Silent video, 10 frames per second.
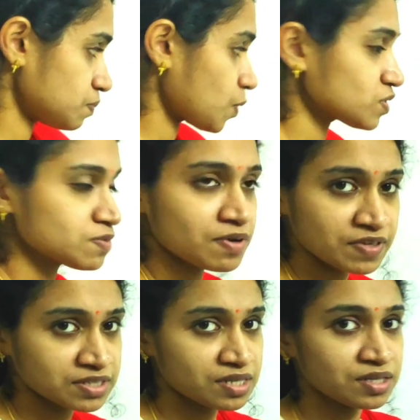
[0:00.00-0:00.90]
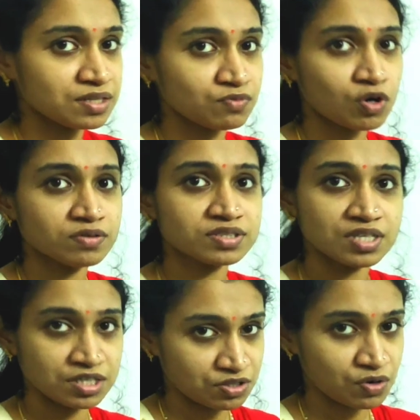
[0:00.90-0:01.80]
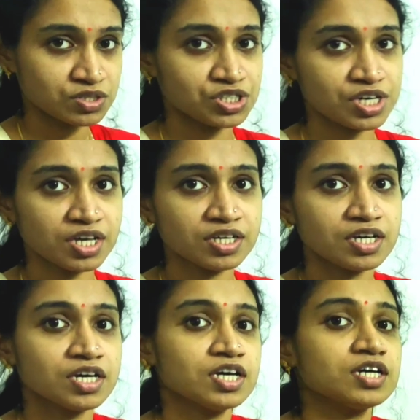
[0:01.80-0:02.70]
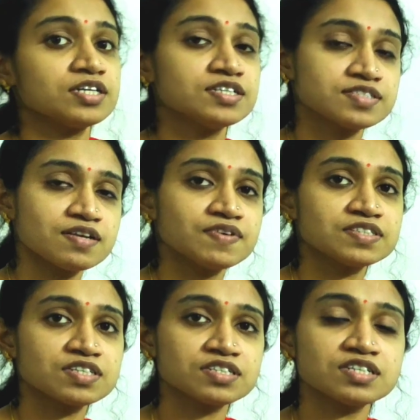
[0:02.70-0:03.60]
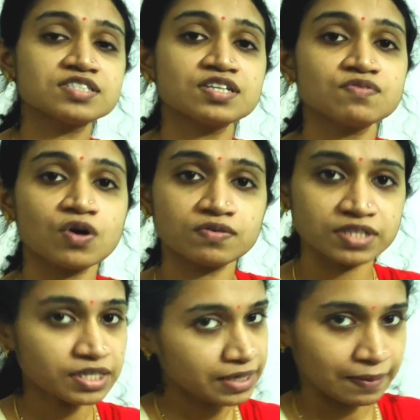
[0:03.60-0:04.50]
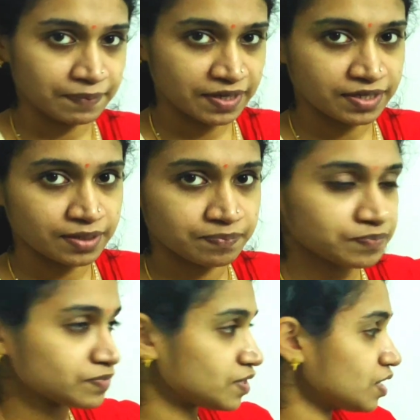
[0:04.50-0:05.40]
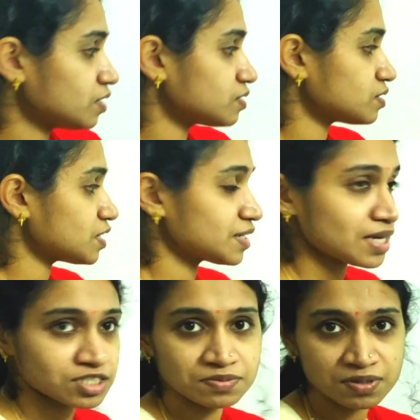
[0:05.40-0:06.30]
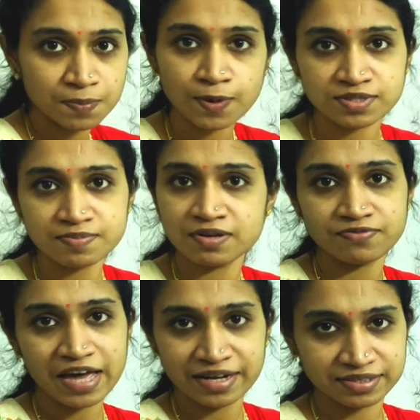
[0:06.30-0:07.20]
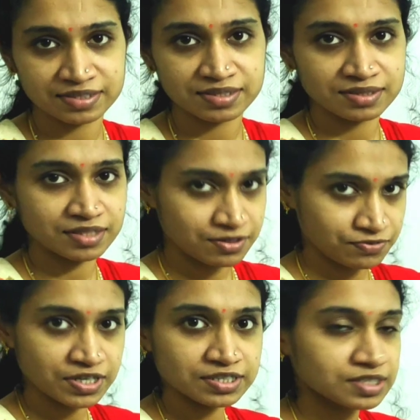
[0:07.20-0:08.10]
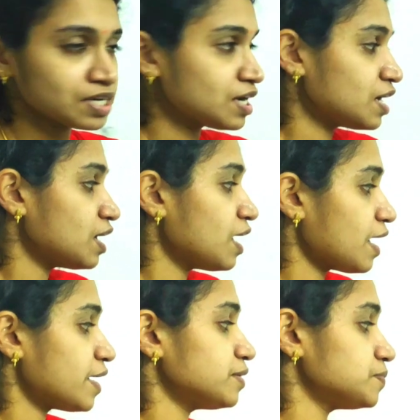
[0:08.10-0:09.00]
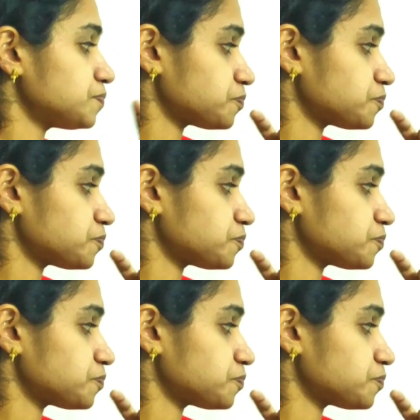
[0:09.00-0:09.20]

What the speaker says: Proximal wing tendon involves the interosseous, distal wing tendons involve the lumbrical. Then the attachment of the proximal phalanx, the difference, and